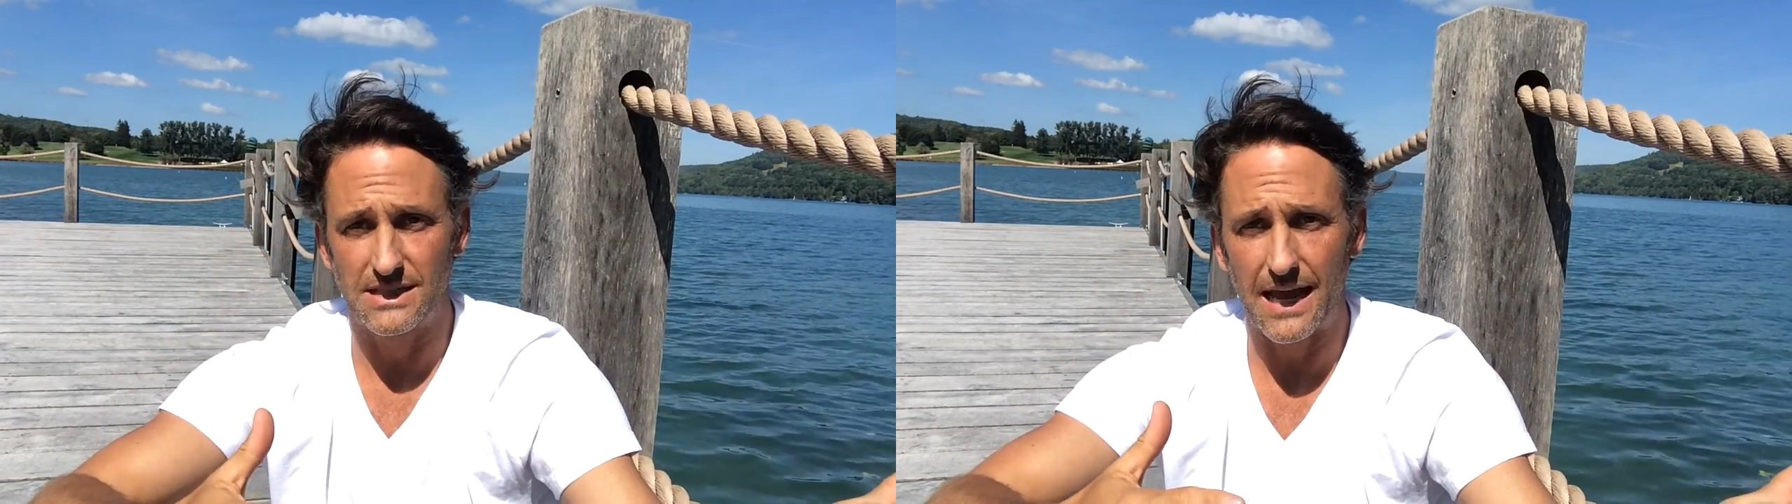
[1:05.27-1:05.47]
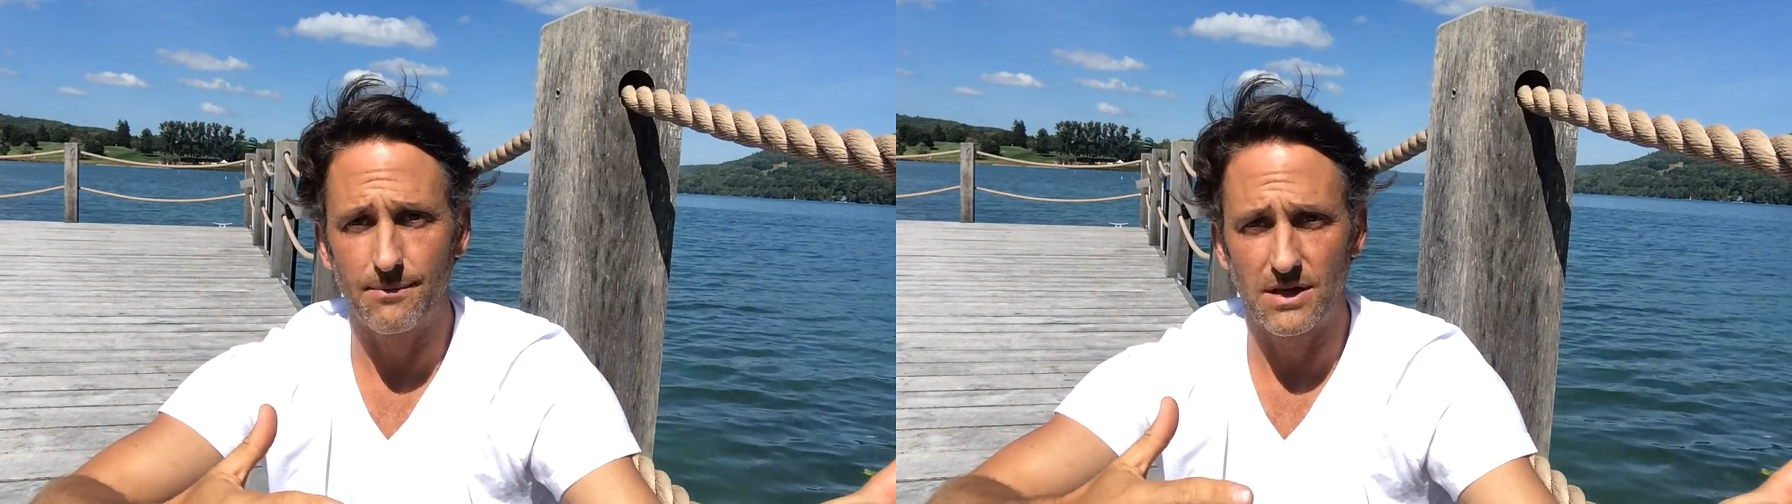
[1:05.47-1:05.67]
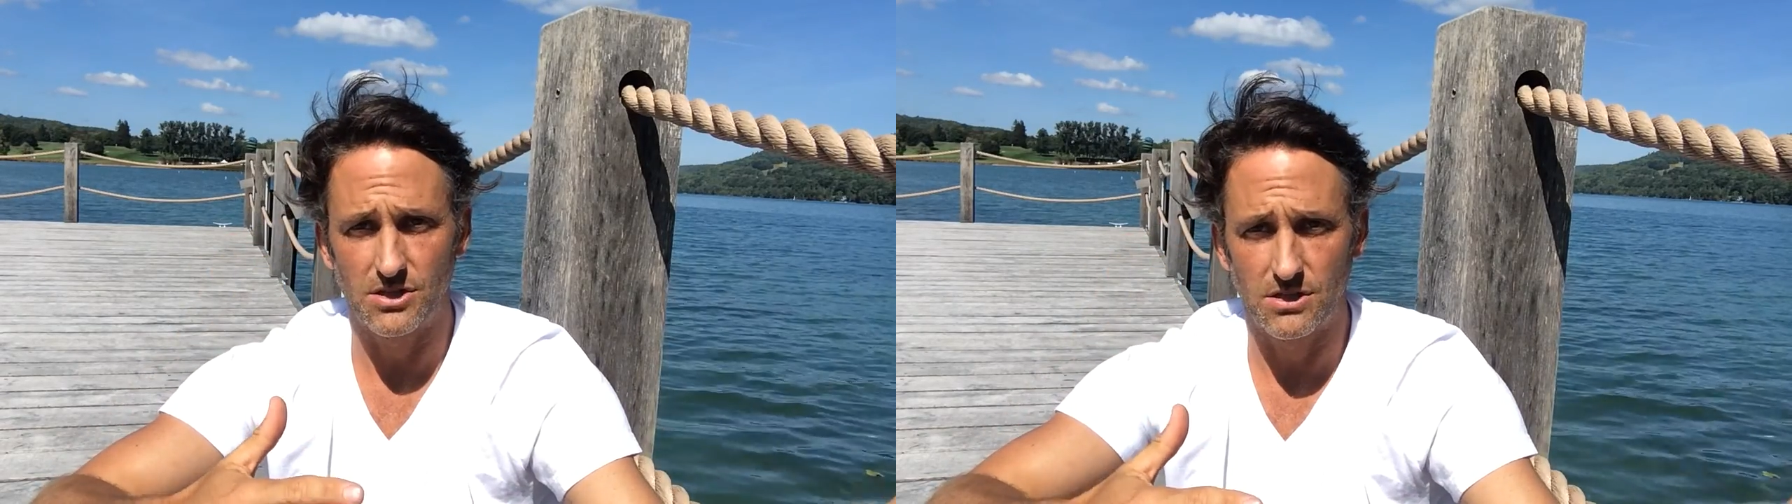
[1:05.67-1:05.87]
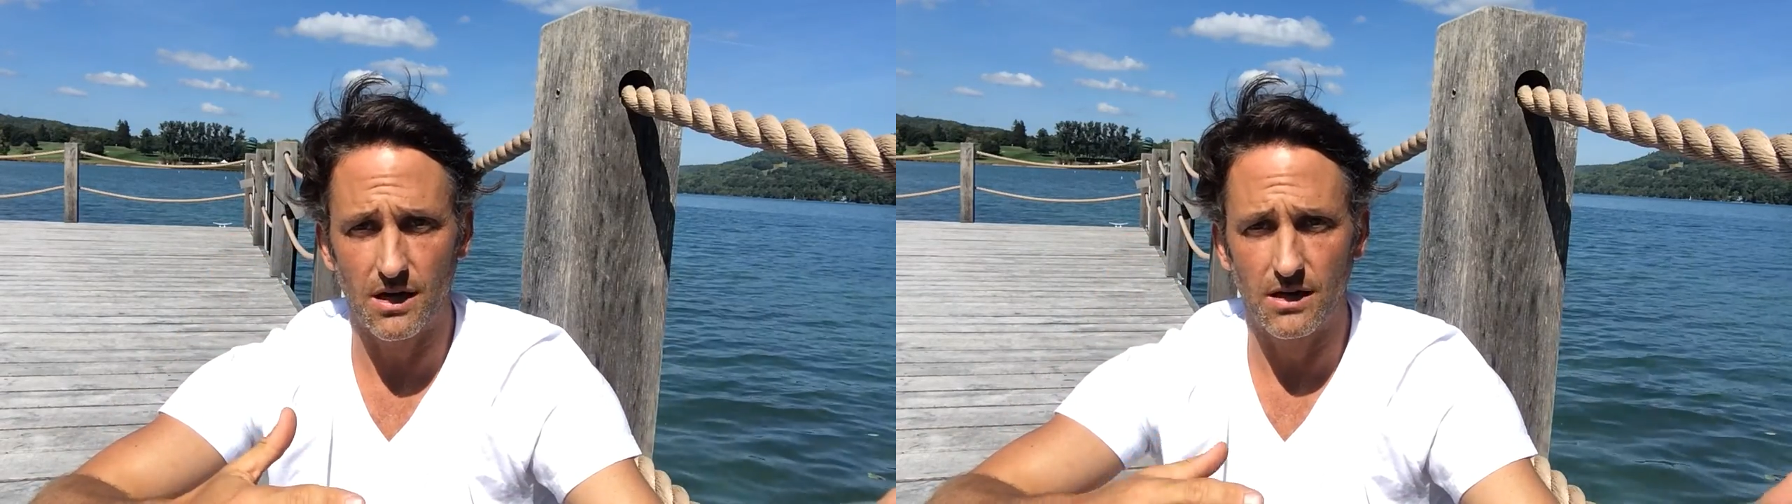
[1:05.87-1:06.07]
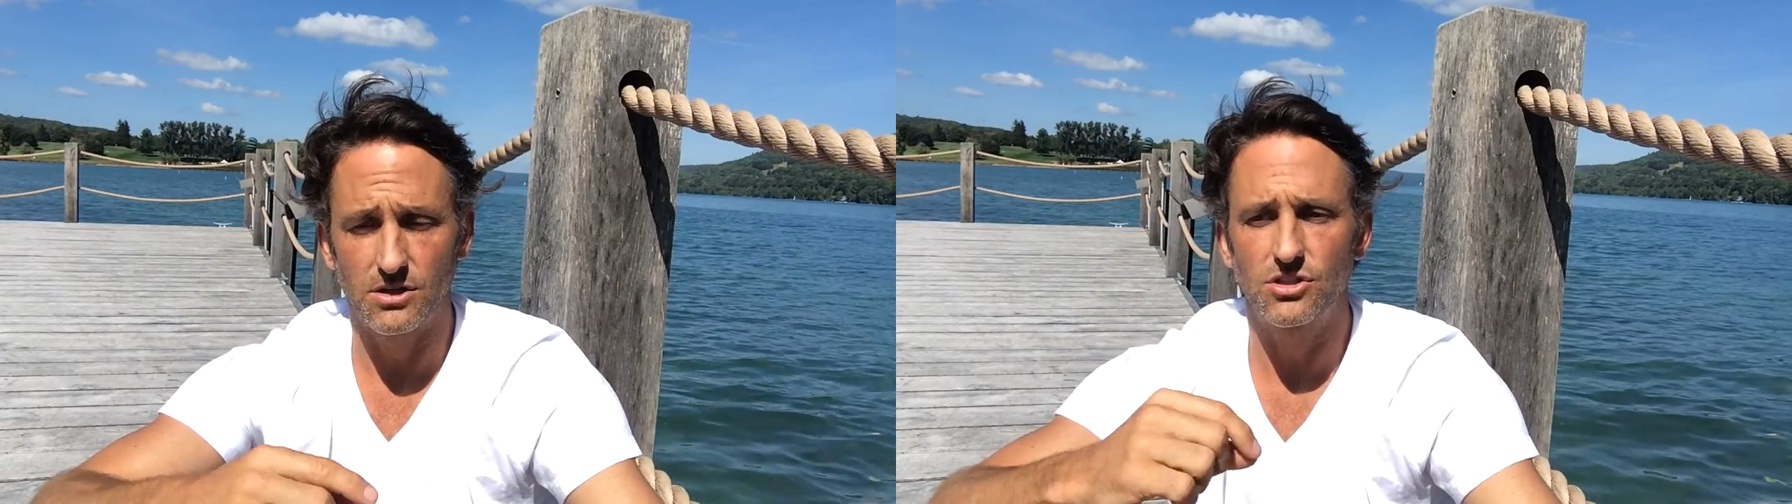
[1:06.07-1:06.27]
damage
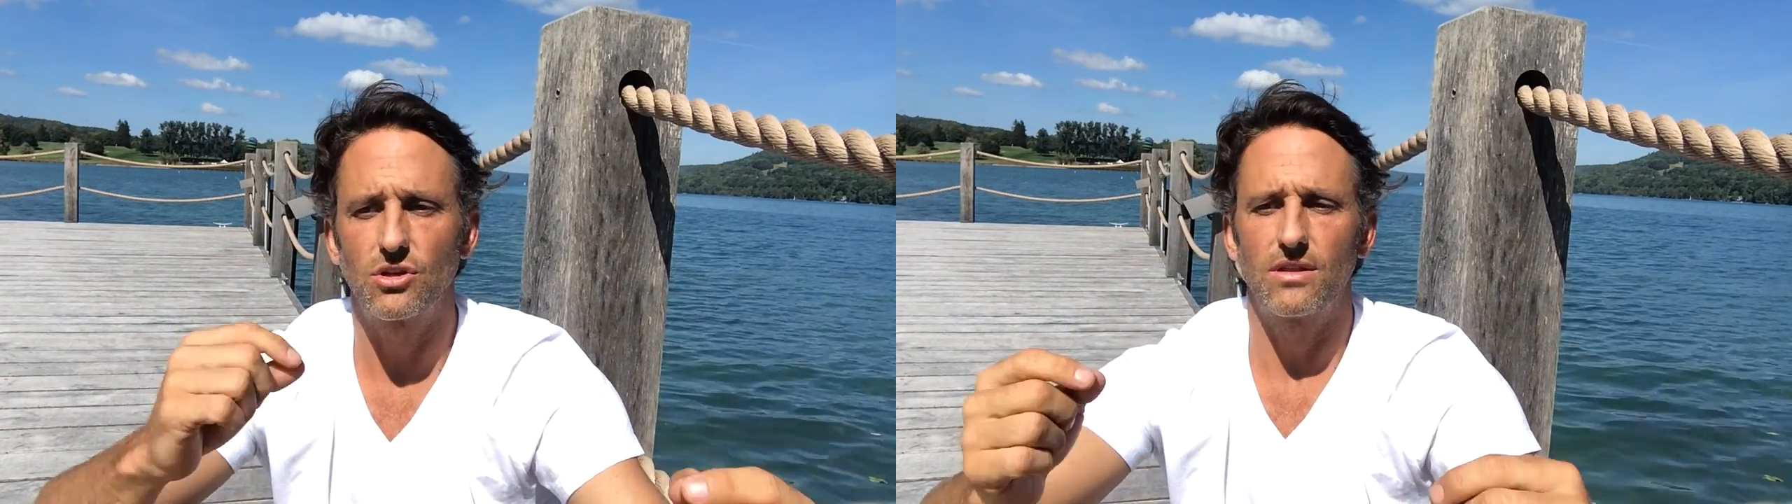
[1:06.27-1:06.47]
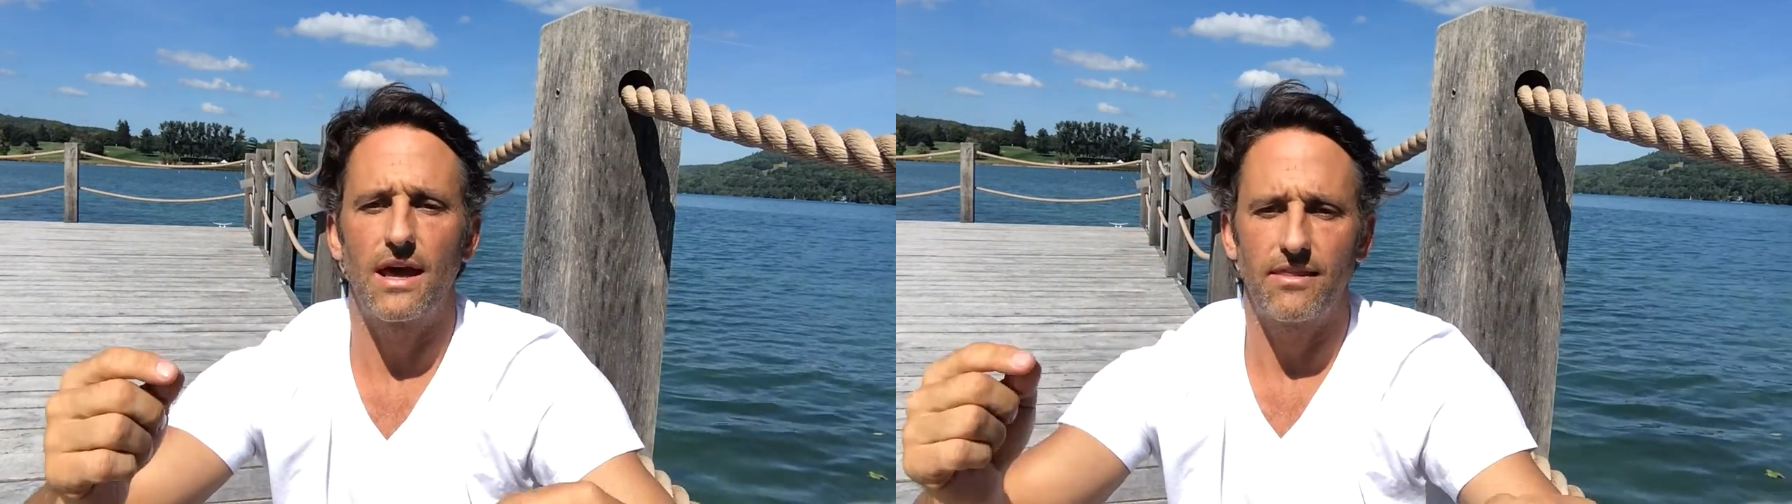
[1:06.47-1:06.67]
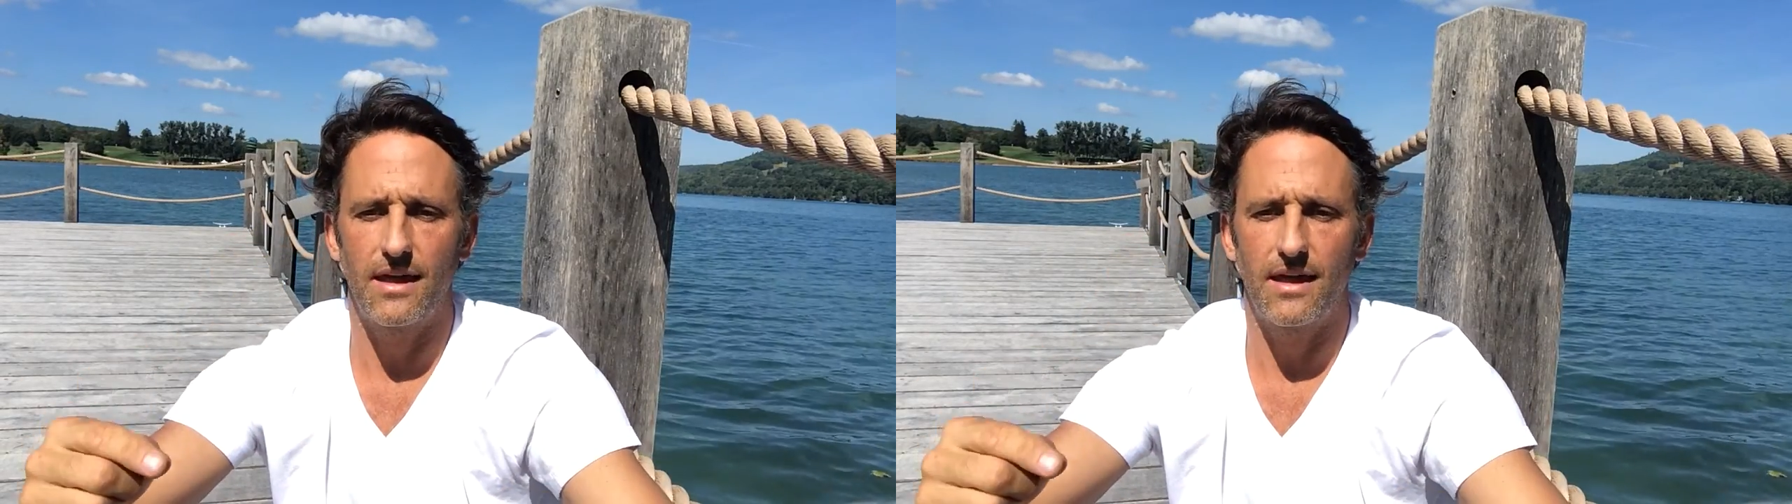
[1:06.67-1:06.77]
done so that